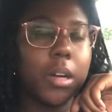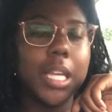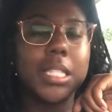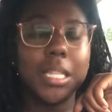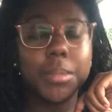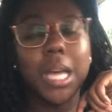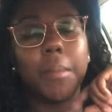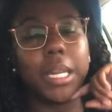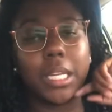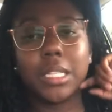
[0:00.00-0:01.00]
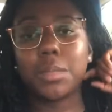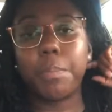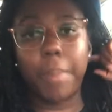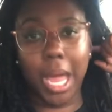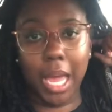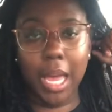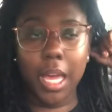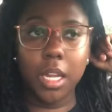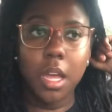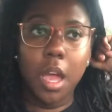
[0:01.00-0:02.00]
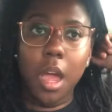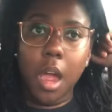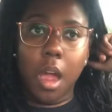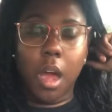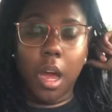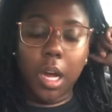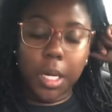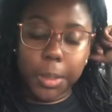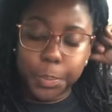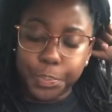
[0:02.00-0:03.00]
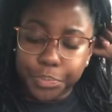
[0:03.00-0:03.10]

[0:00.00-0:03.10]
and sometimes it is bad. Um,